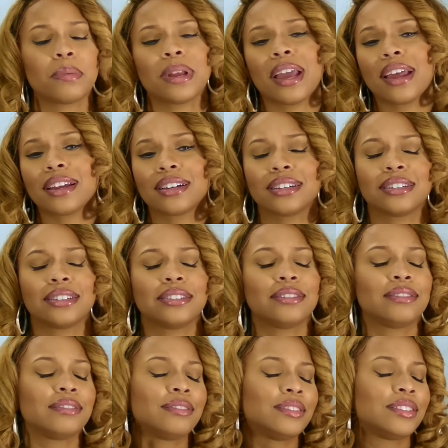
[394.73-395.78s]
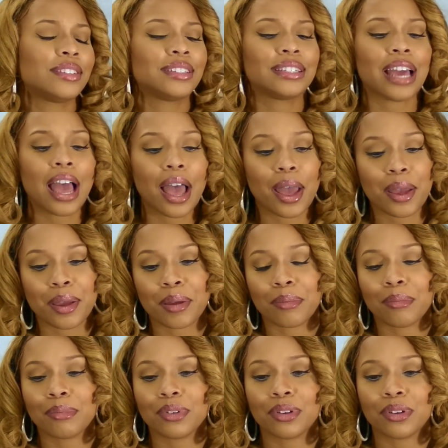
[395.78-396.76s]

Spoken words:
had a good time.